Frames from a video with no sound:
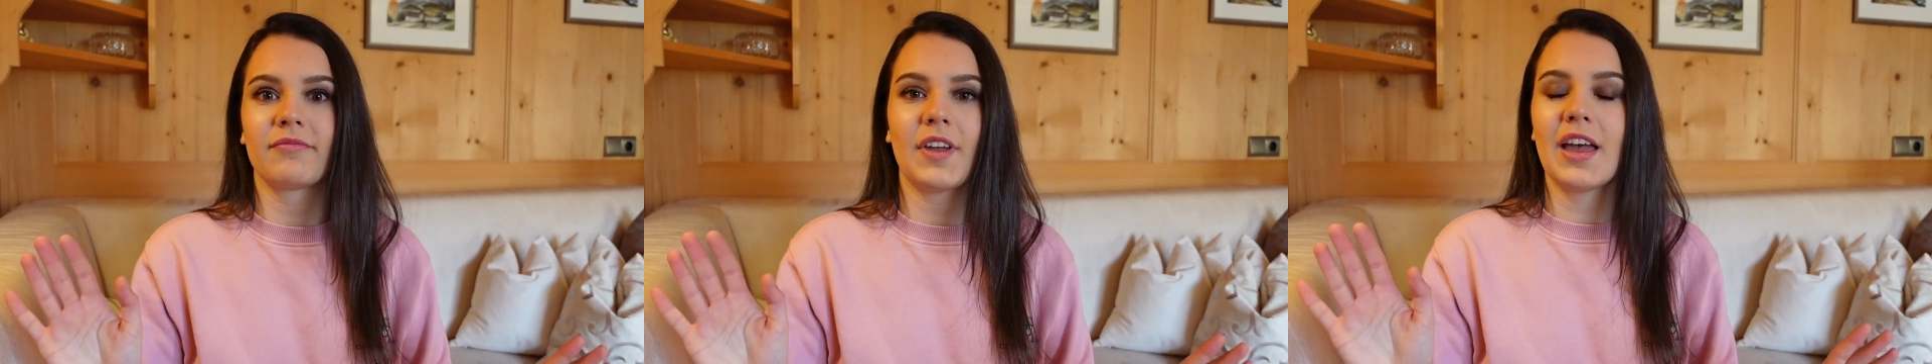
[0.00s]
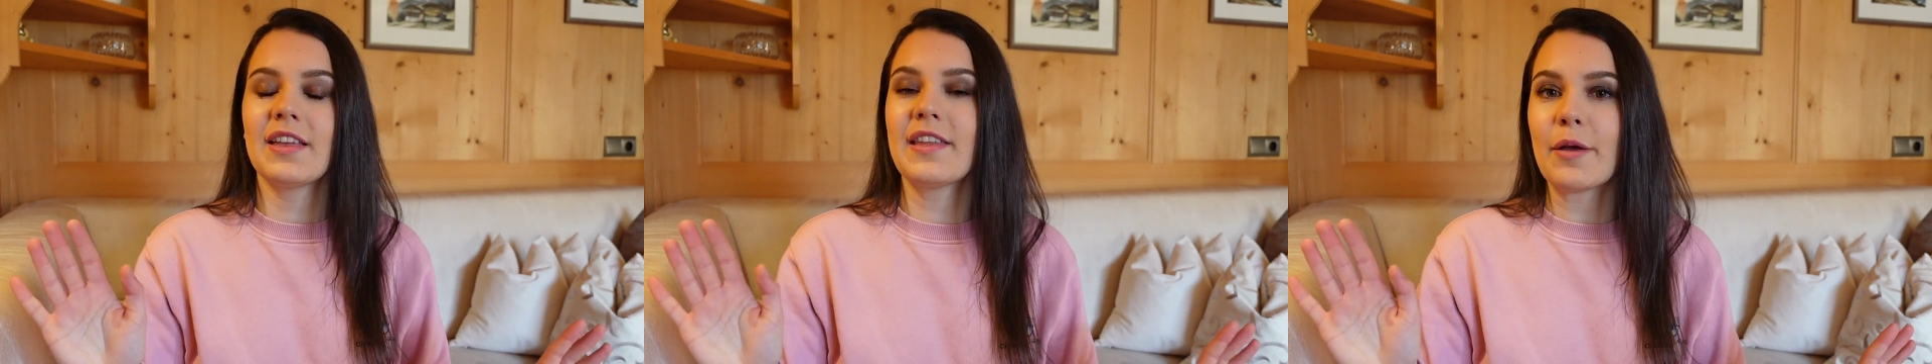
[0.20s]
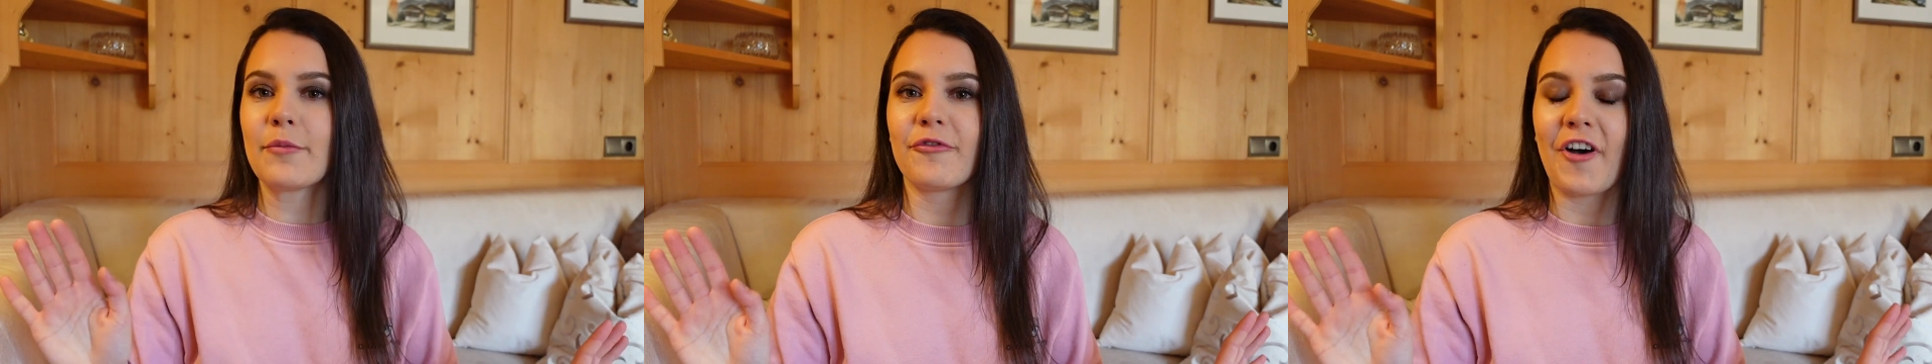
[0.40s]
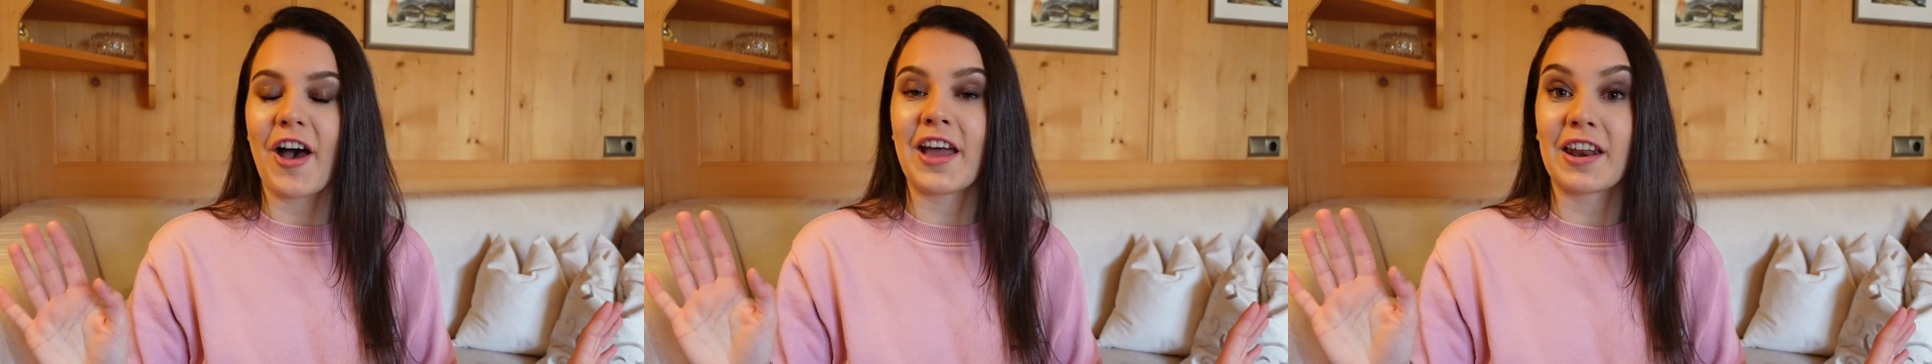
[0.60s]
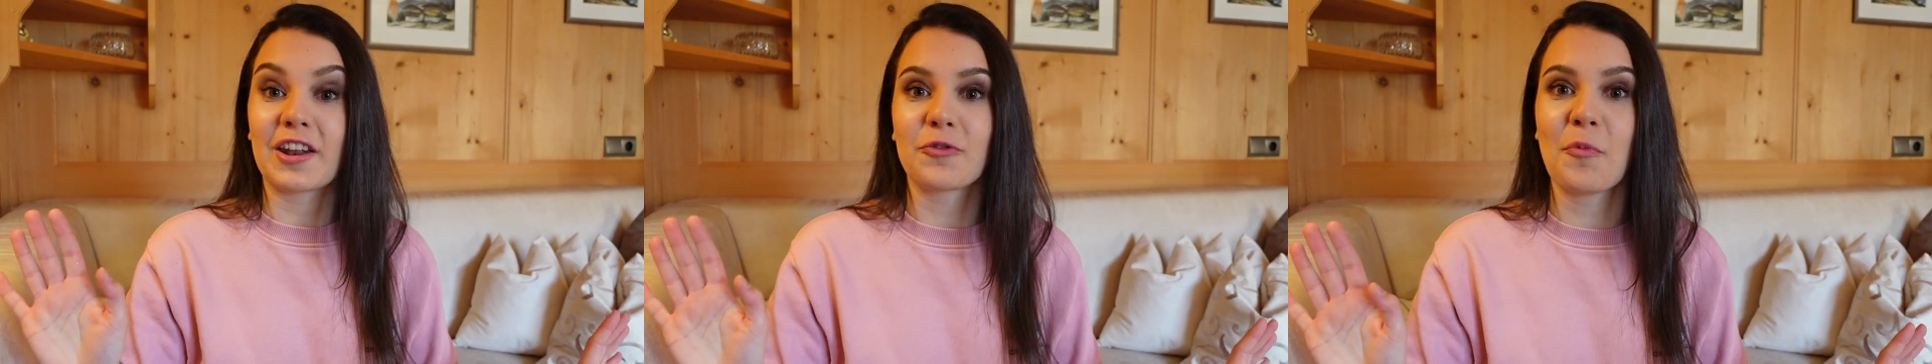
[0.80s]
And I'm
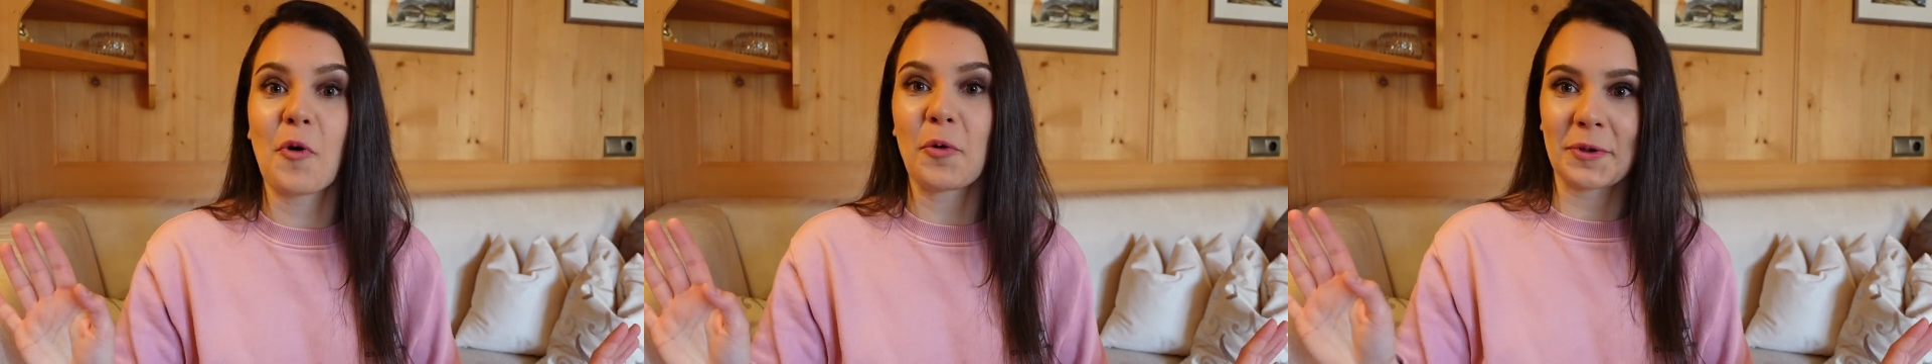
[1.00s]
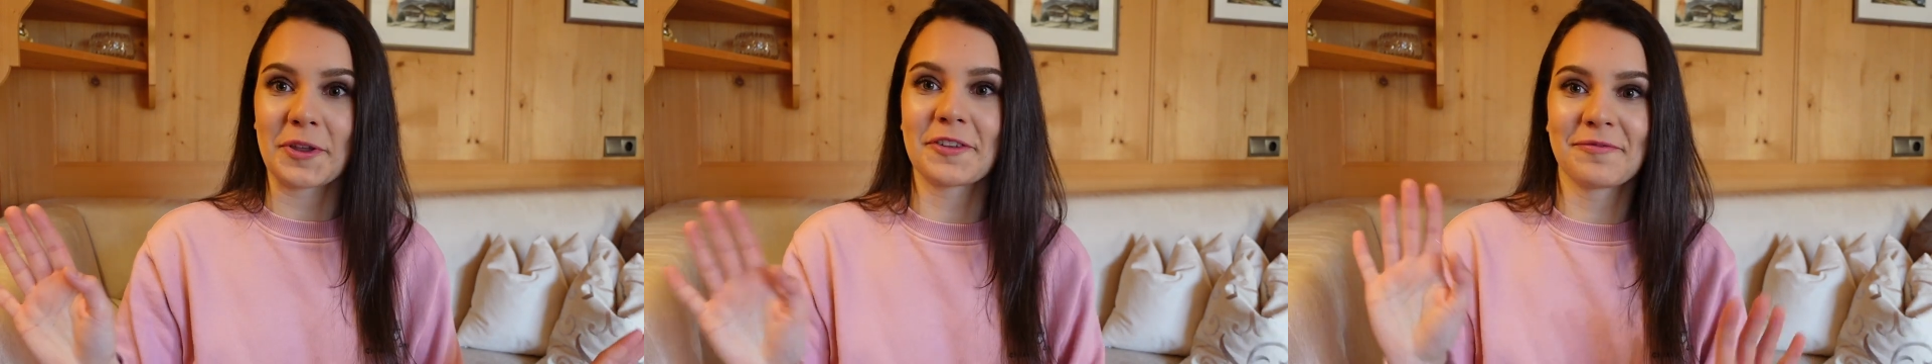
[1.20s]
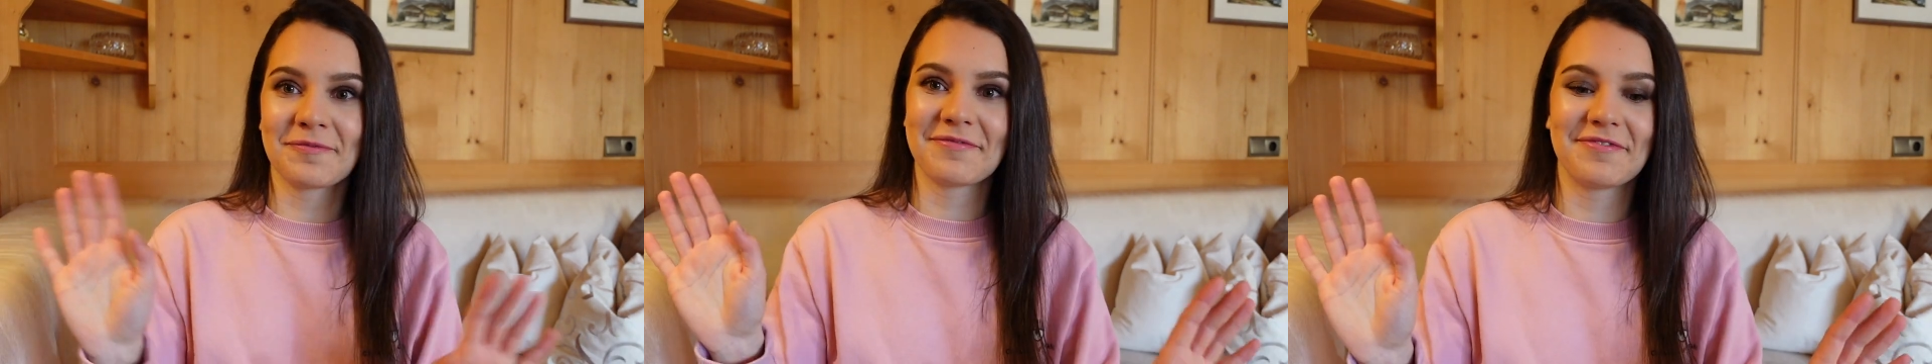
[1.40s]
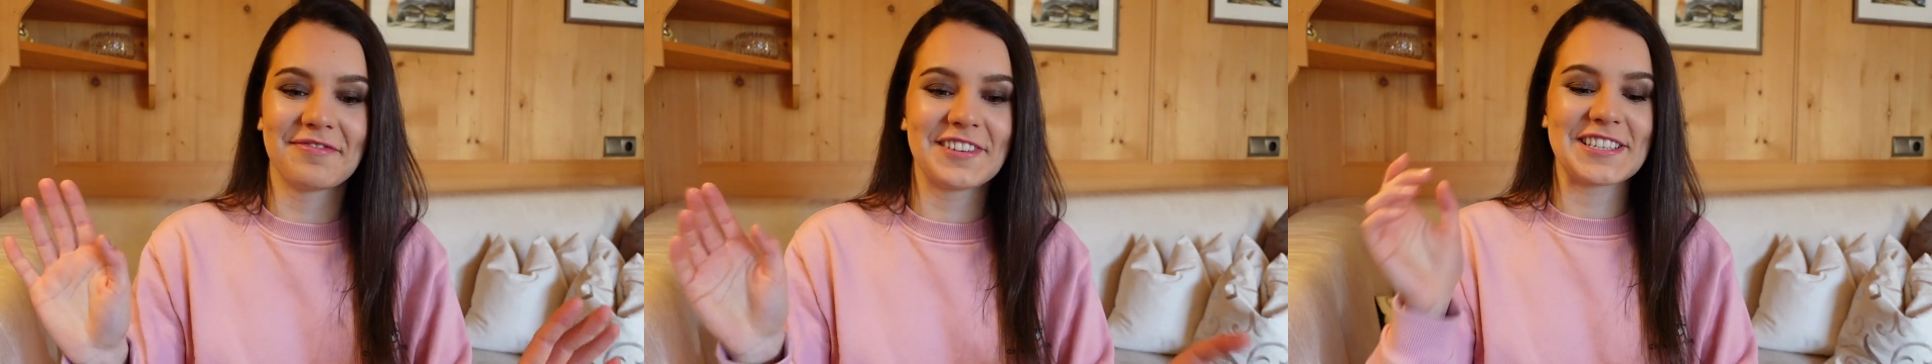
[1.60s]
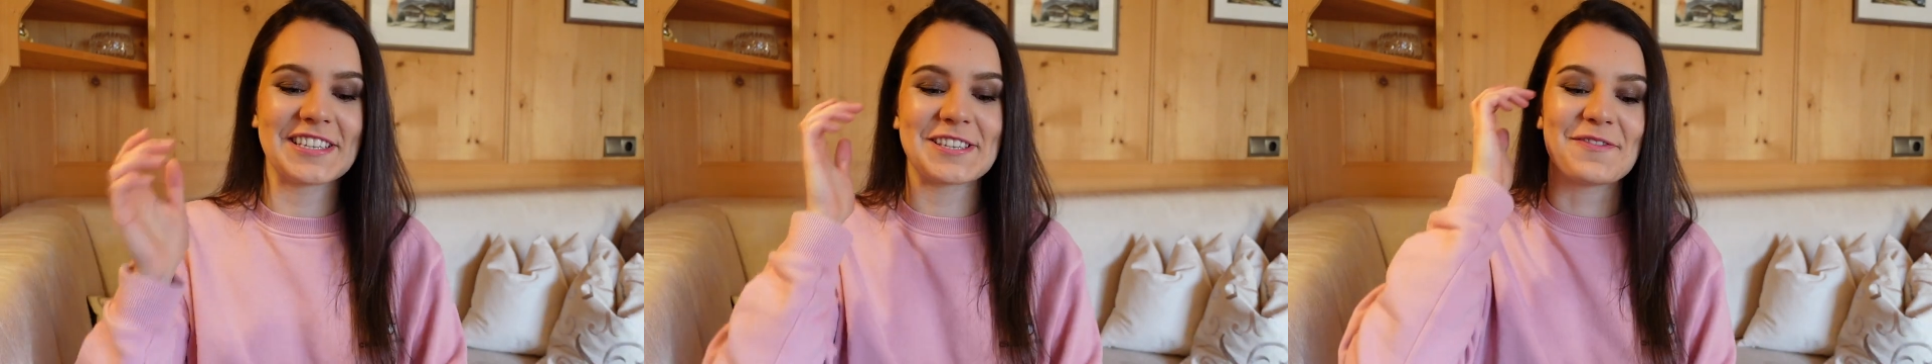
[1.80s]
fine at the moment.
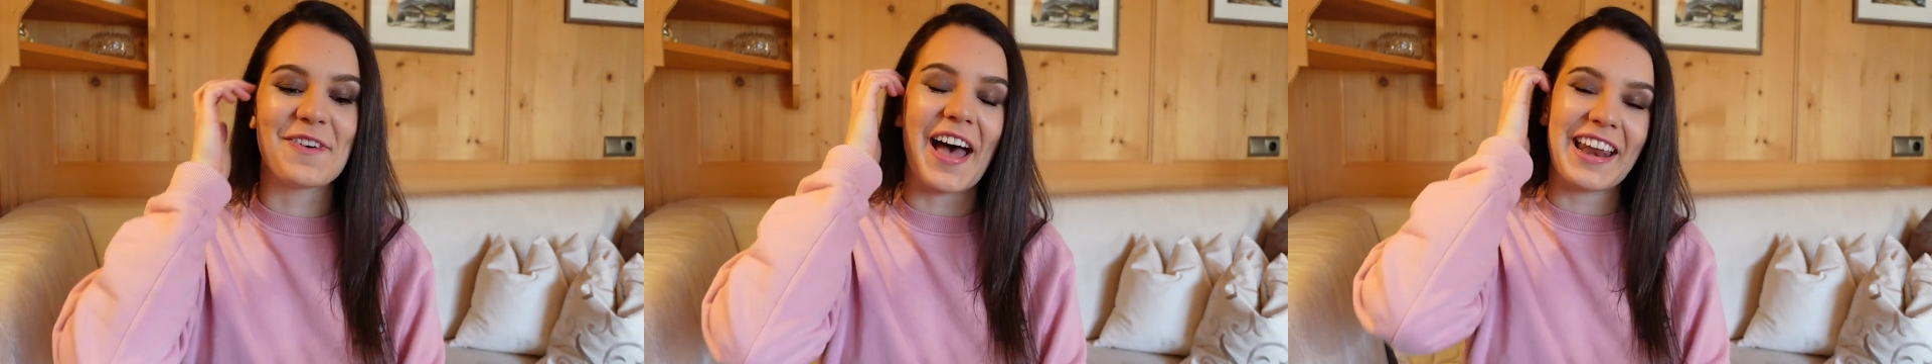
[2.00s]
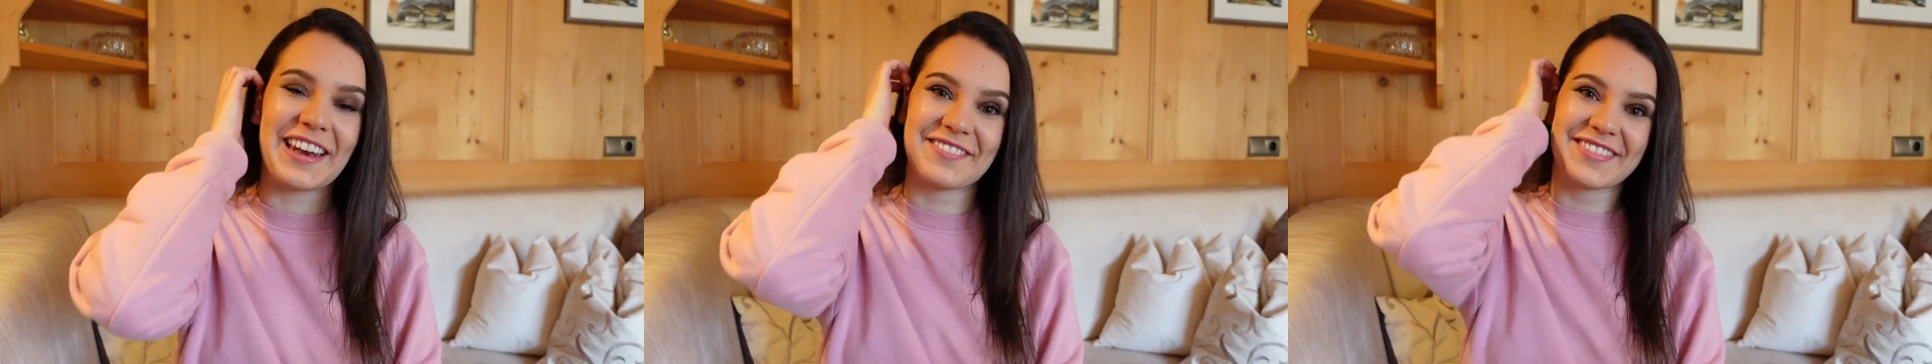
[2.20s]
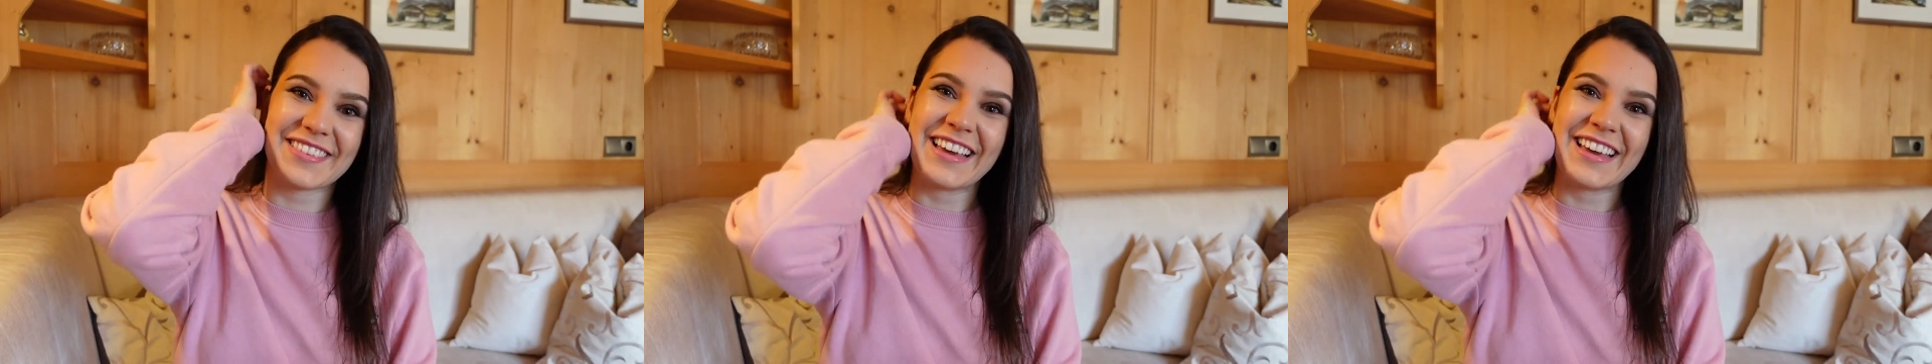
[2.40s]
This is fine.